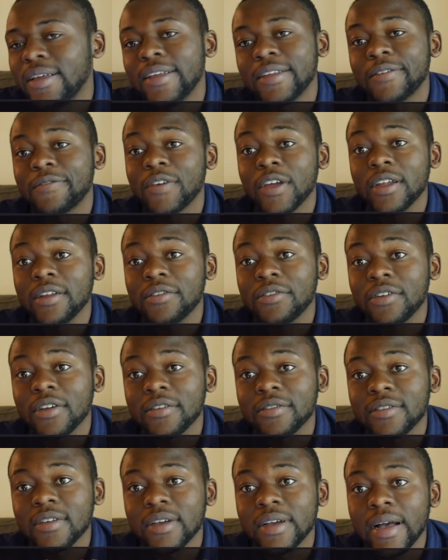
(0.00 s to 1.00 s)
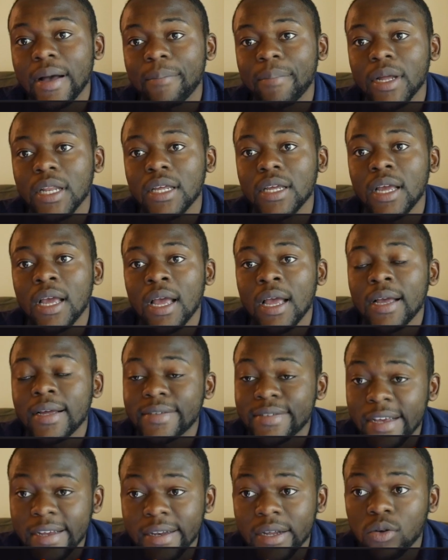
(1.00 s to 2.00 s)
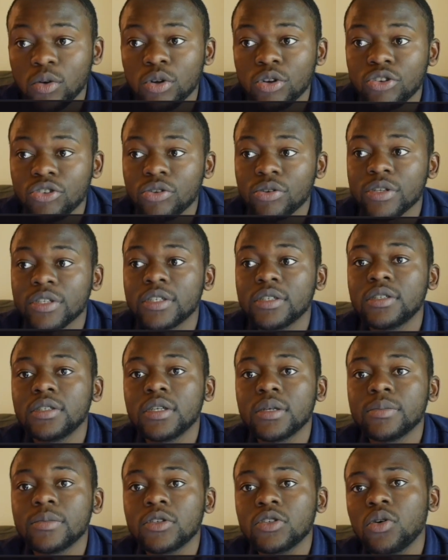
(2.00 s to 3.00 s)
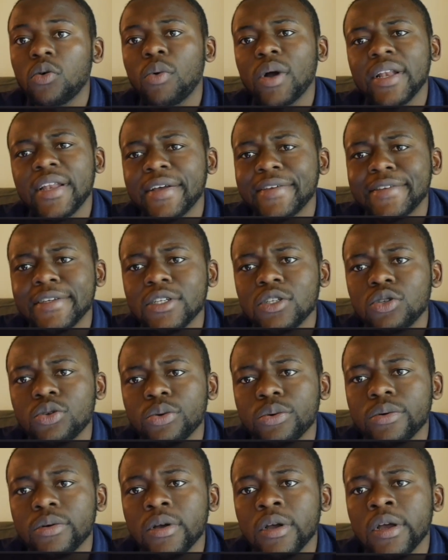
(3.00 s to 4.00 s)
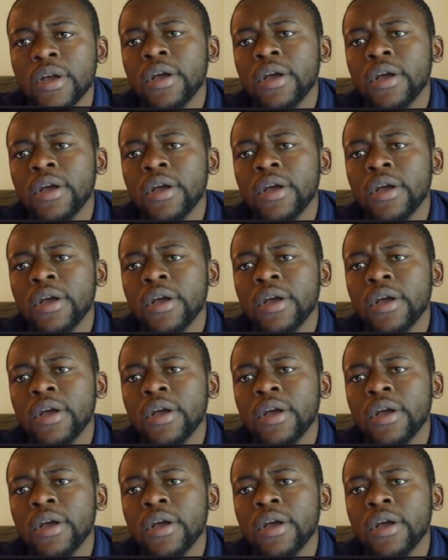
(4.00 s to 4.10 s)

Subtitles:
It's a very interesting company, Data Control Systems. So what does it do?